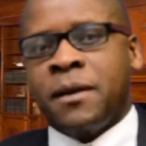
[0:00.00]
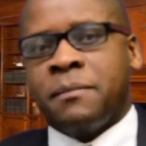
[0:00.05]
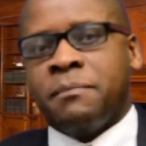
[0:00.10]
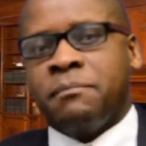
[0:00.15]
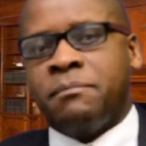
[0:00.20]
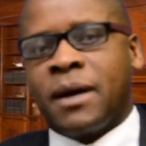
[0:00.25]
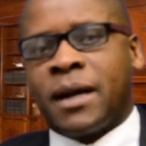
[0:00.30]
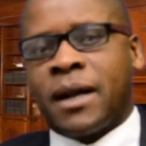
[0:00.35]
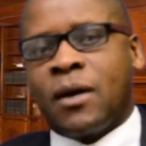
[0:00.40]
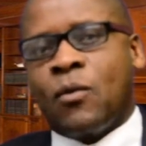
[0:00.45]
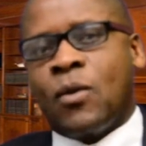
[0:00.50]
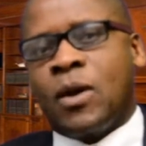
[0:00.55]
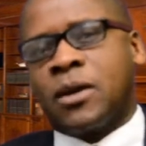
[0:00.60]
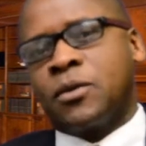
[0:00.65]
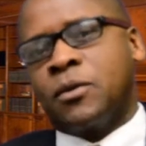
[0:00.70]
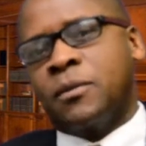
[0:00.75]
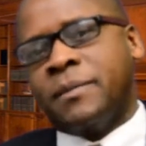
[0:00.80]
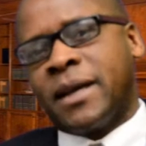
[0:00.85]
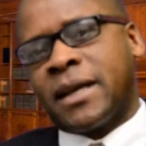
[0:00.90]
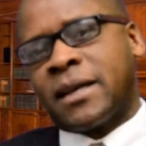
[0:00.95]
But I want
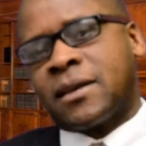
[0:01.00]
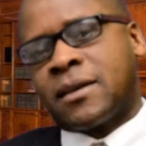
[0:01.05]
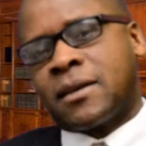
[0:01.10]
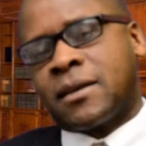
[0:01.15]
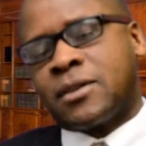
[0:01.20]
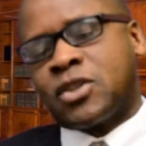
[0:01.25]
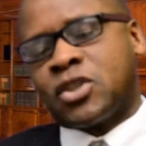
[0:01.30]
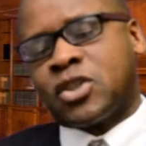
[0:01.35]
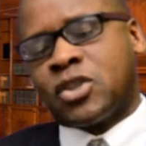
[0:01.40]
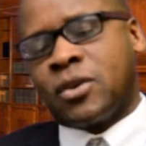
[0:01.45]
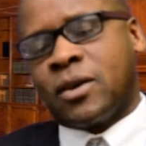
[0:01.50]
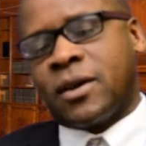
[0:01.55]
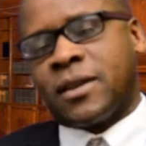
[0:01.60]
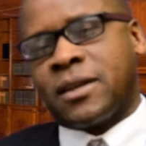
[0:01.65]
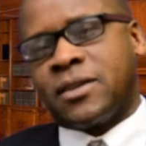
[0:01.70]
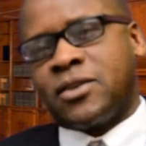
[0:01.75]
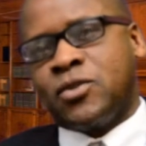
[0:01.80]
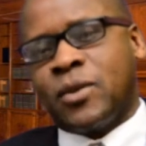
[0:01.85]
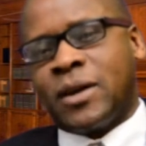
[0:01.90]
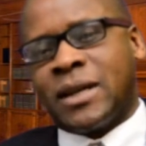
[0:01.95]
to make sure
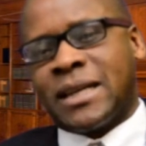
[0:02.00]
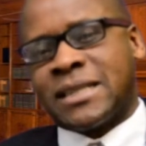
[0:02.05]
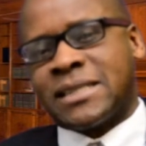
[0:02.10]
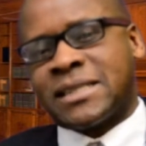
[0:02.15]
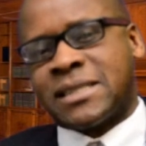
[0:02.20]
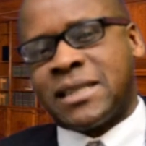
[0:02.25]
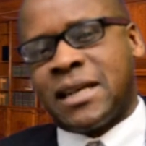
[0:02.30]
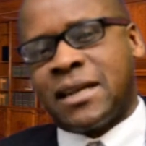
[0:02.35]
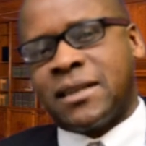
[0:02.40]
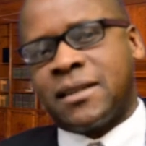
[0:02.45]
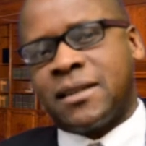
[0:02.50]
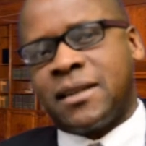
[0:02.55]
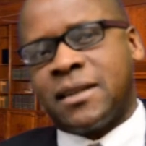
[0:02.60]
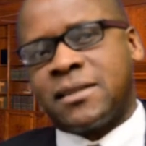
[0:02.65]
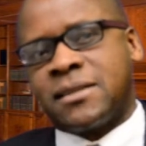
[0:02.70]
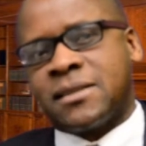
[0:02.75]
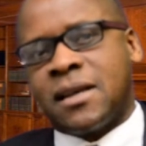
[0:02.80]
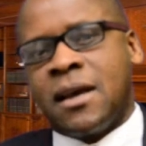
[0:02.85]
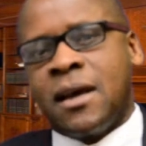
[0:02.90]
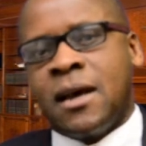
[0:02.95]
that you understand
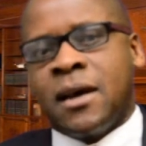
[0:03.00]
that